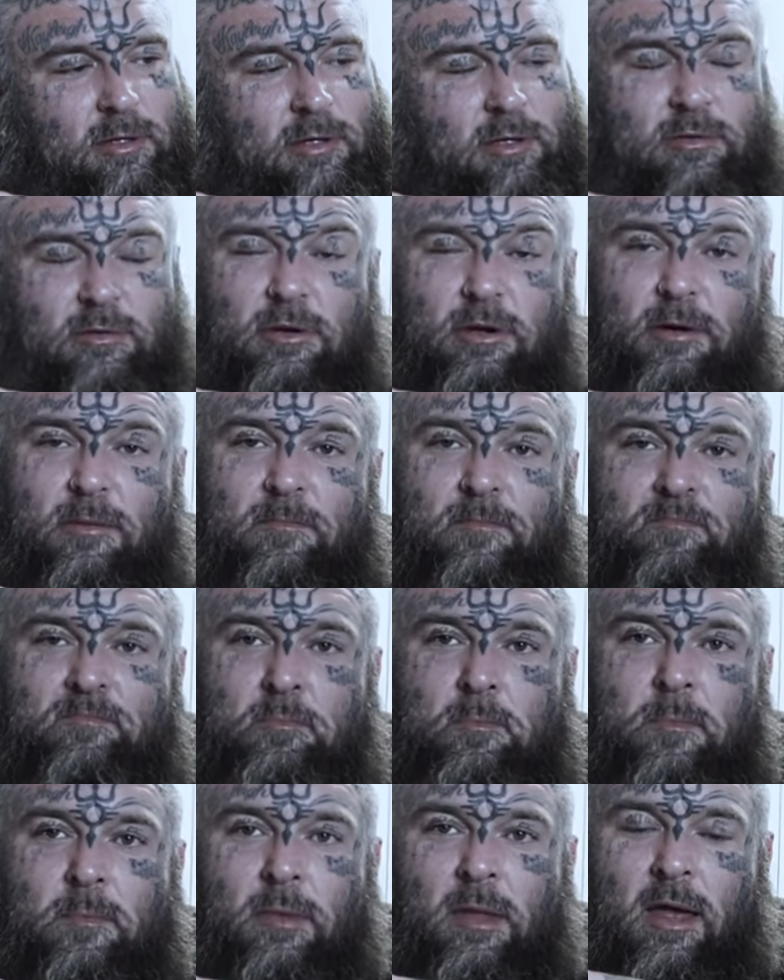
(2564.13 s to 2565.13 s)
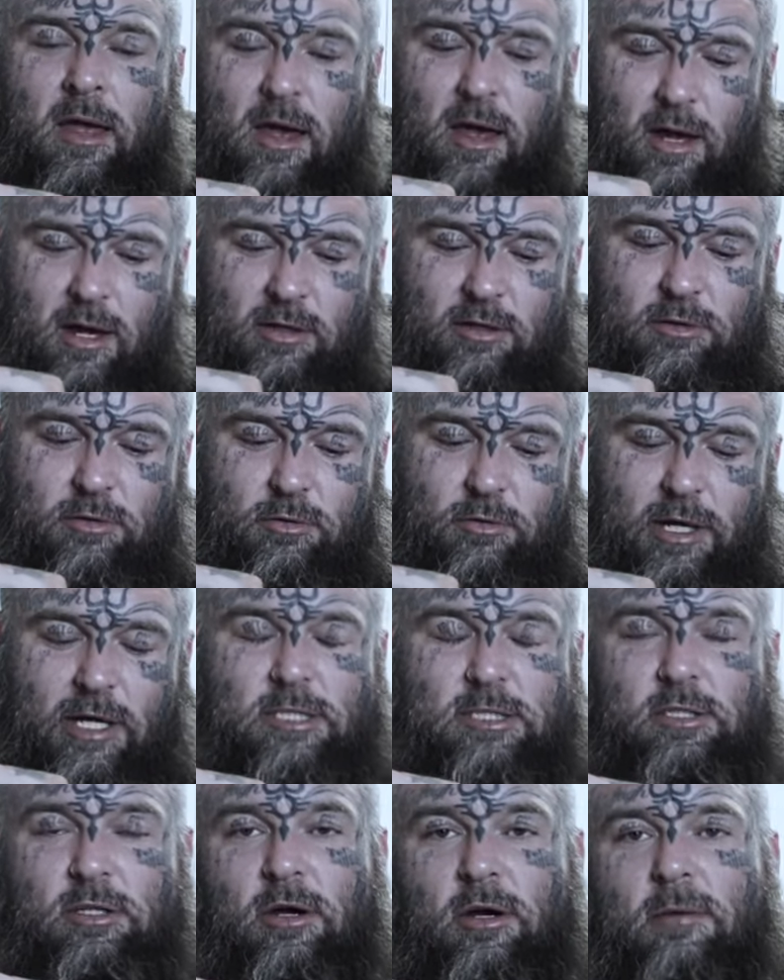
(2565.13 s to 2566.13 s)
So, yeah, until
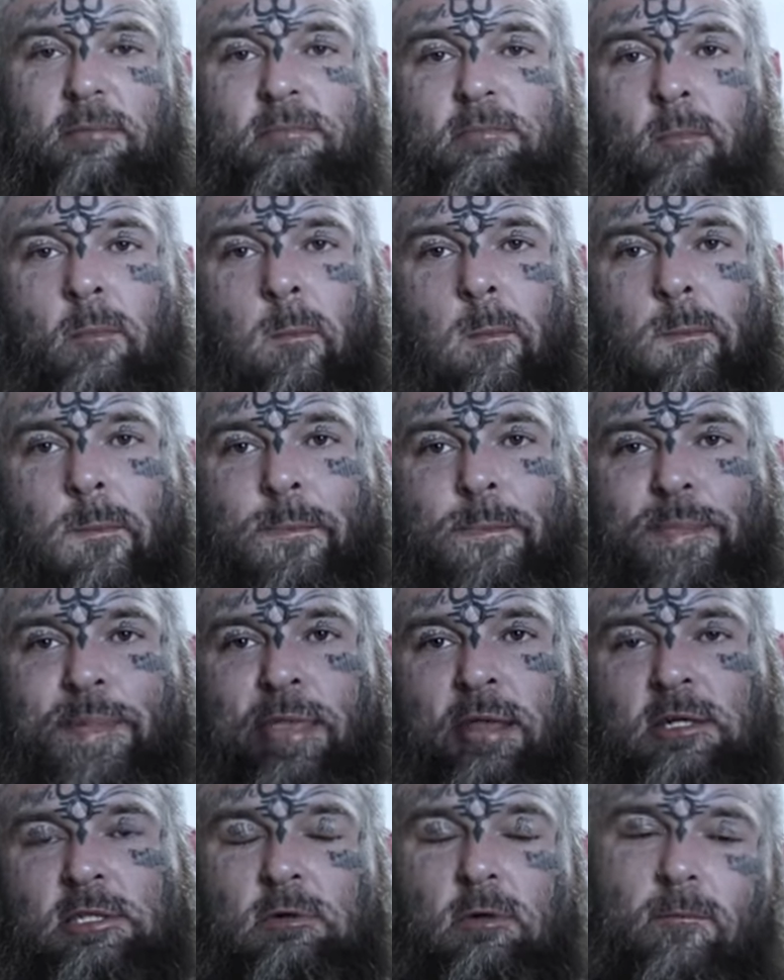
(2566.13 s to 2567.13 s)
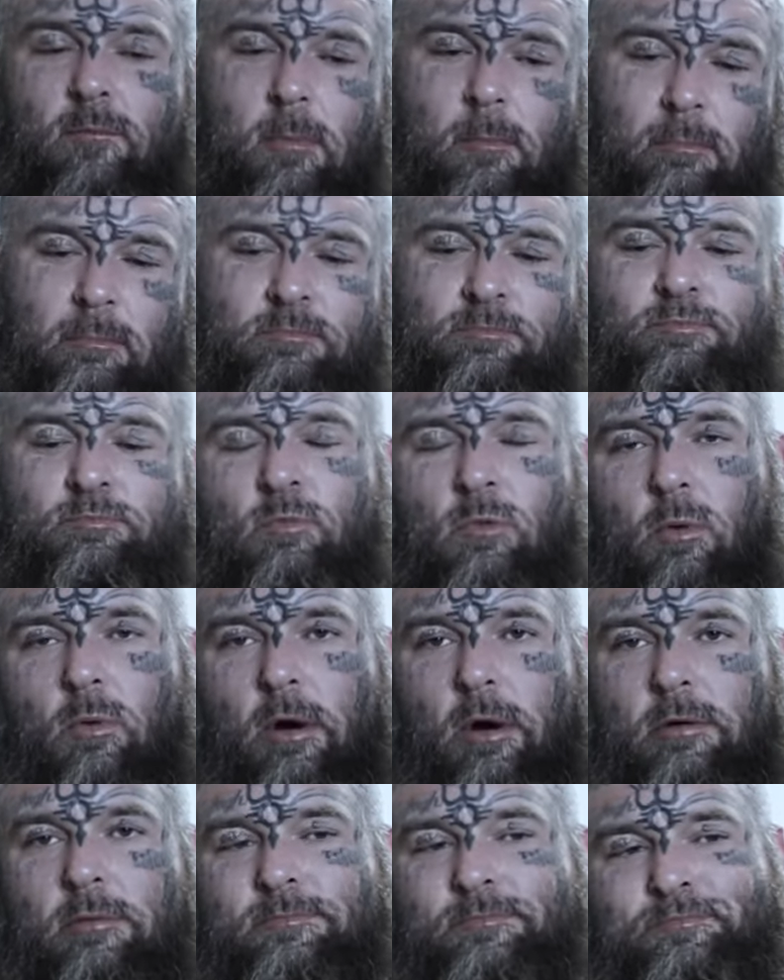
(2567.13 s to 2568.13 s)
next time,
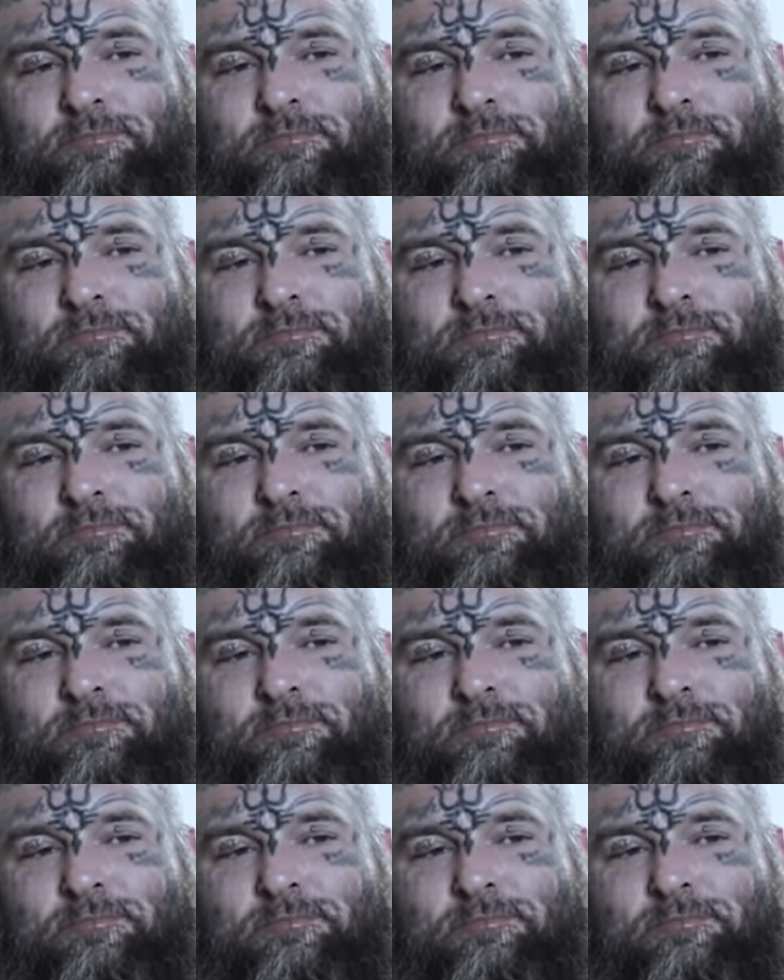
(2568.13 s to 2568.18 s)
well,